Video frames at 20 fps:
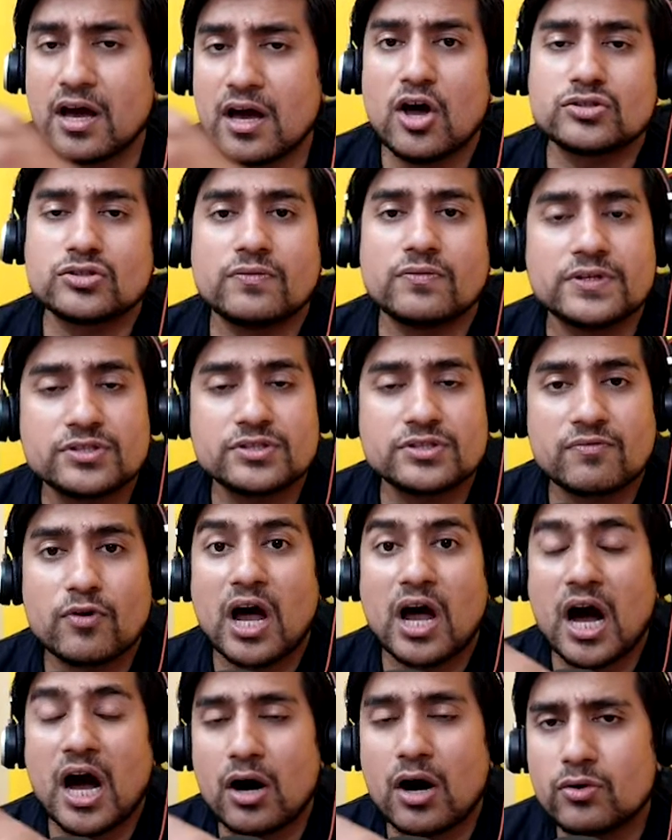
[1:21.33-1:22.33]
So first of all,
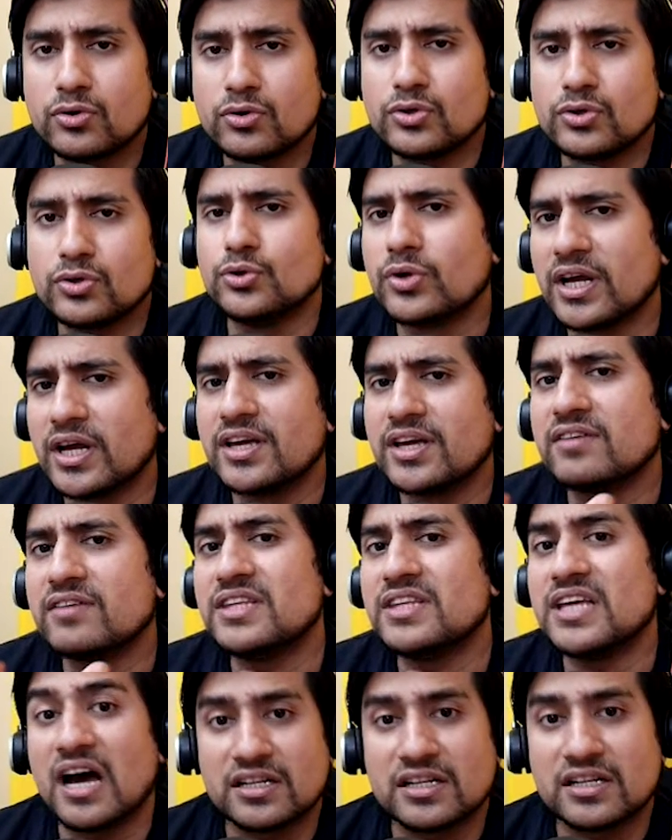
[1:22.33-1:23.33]
how you can give
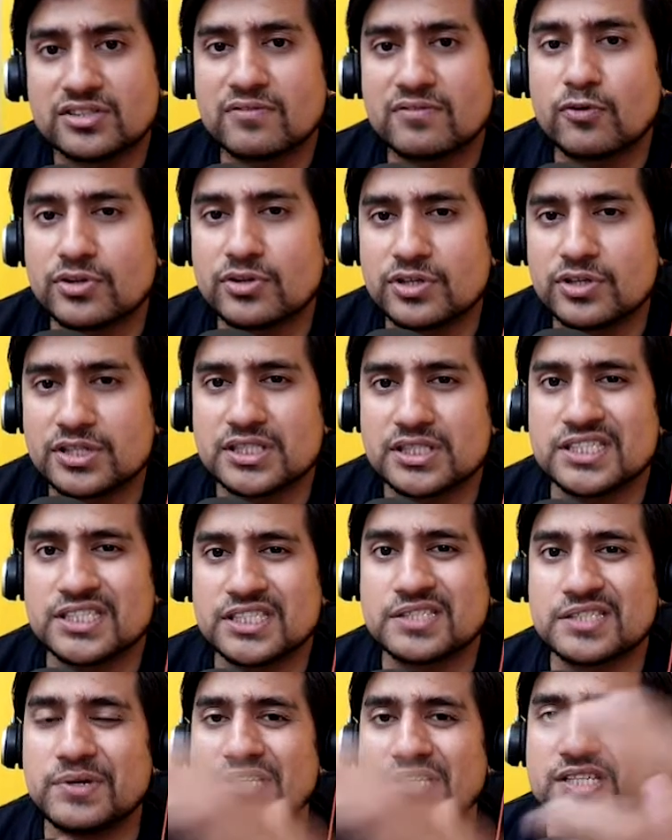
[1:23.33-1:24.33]
the answer for this is
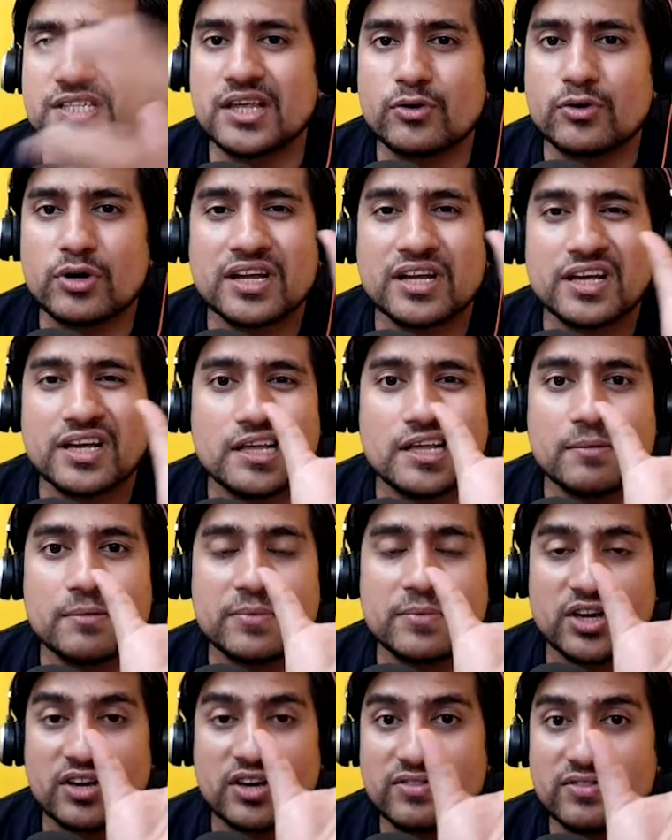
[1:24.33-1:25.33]
basically you can give
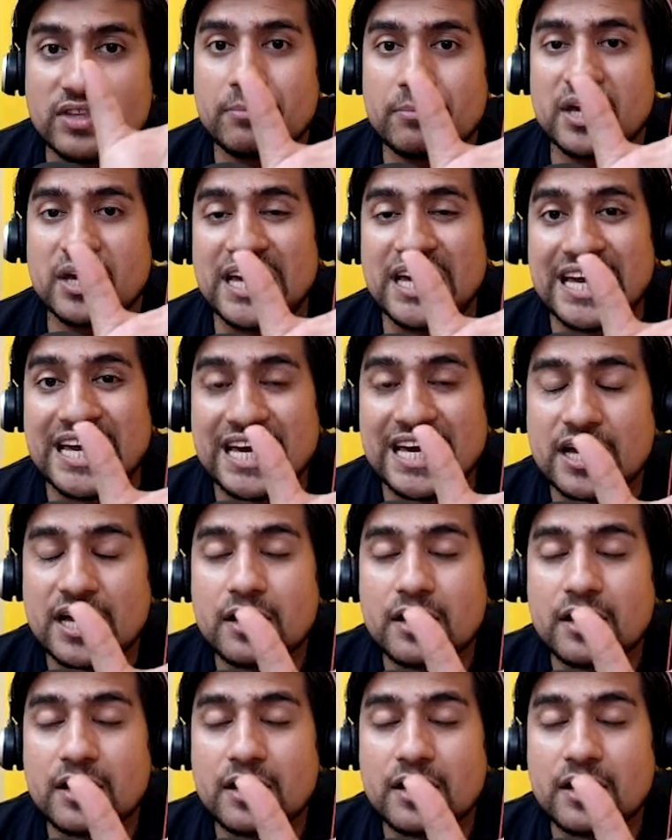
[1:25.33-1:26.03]
them give them a